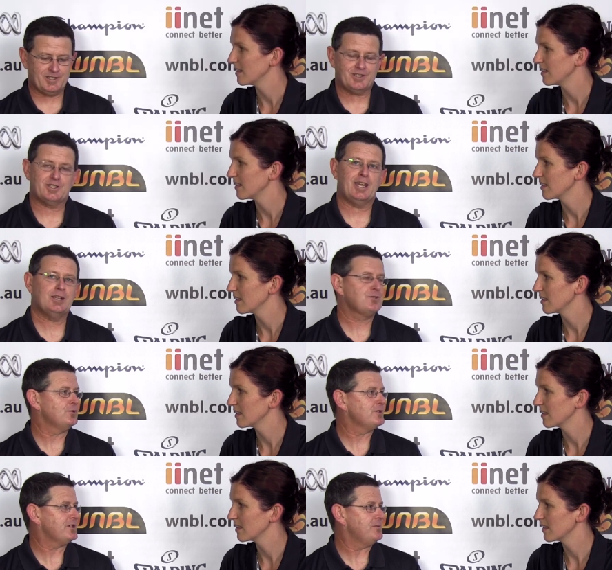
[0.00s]
Speaker 1: is that
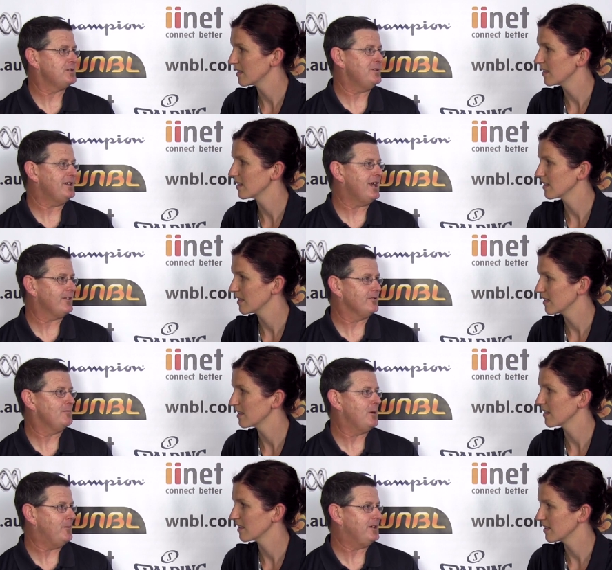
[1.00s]
Townsville seems to be
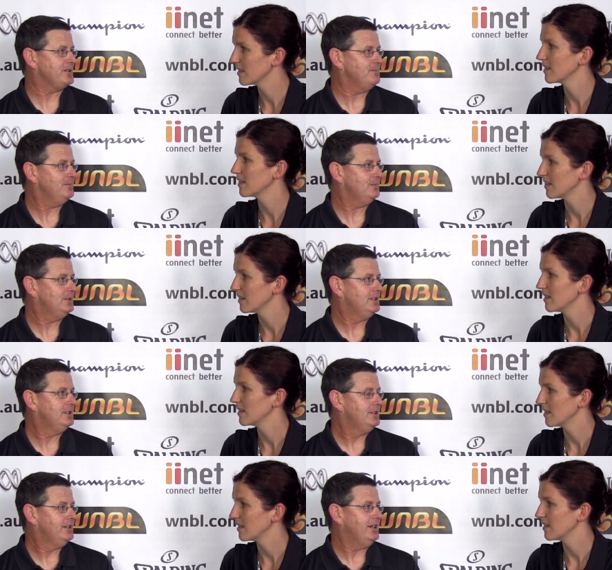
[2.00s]
gathering momentum
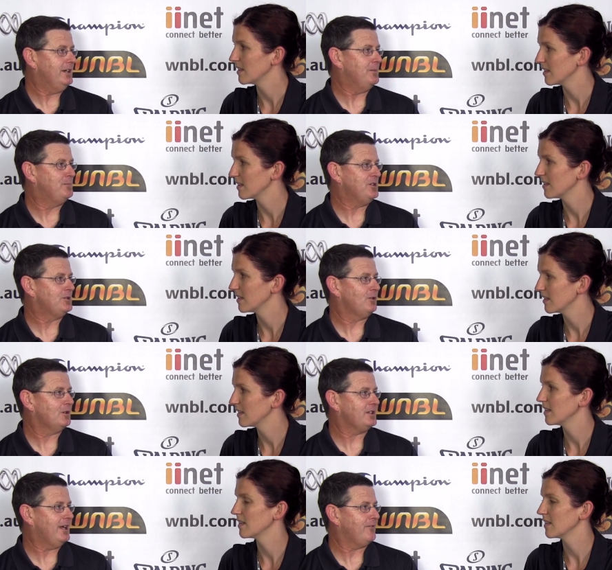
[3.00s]
in a bid to
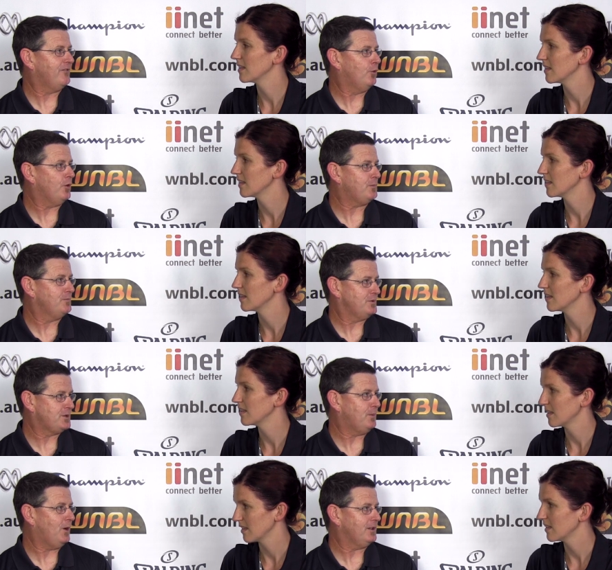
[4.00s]
lock down fourth
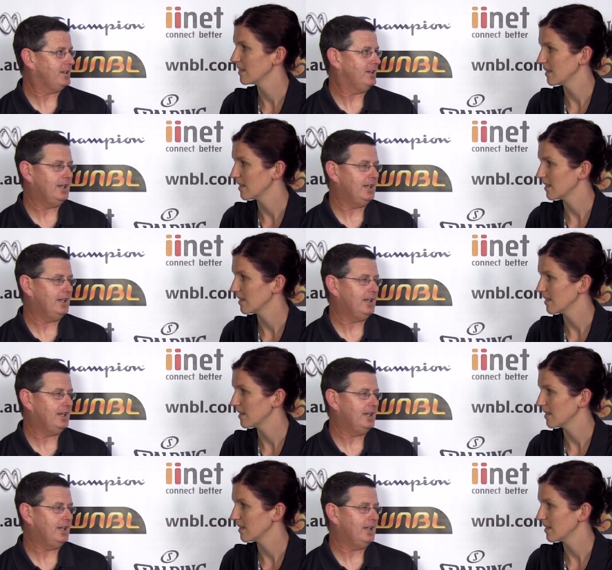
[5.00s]
spot.